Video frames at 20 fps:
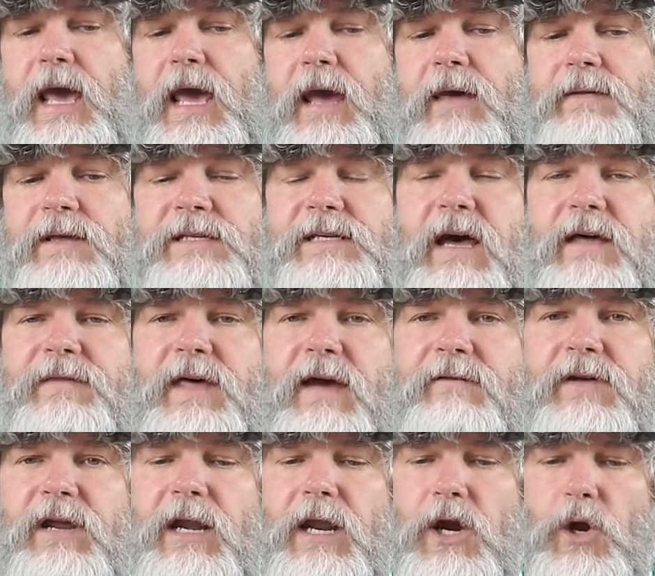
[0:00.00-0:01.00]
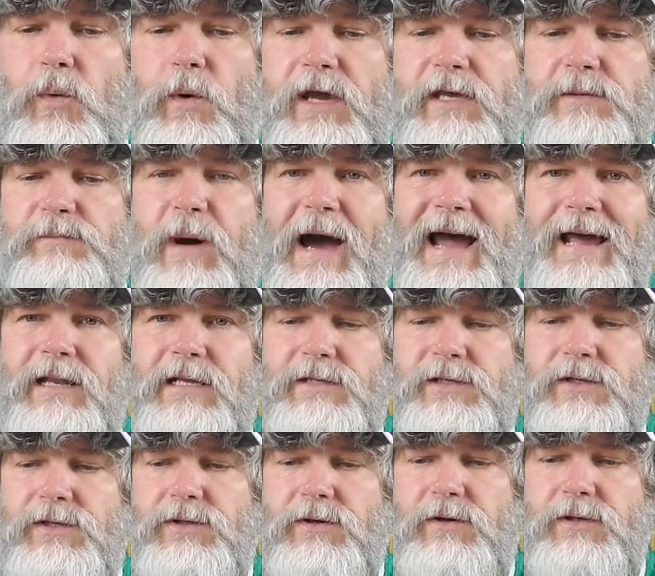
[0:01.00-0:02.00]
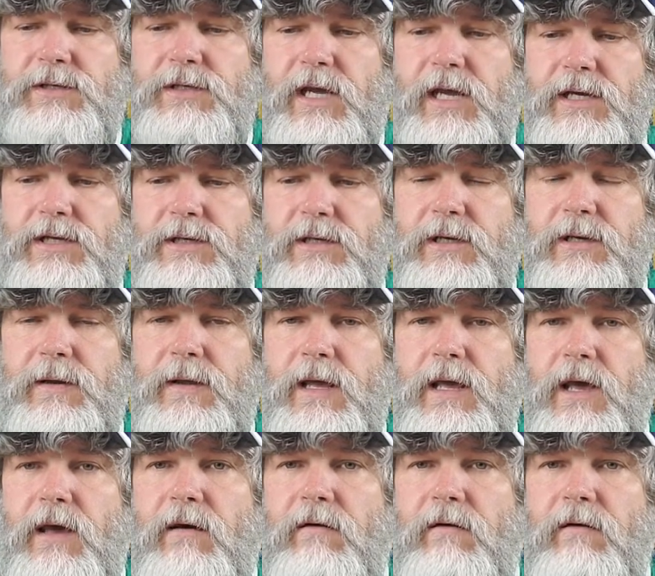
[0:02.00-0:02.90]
and the South African Airways Pilots Association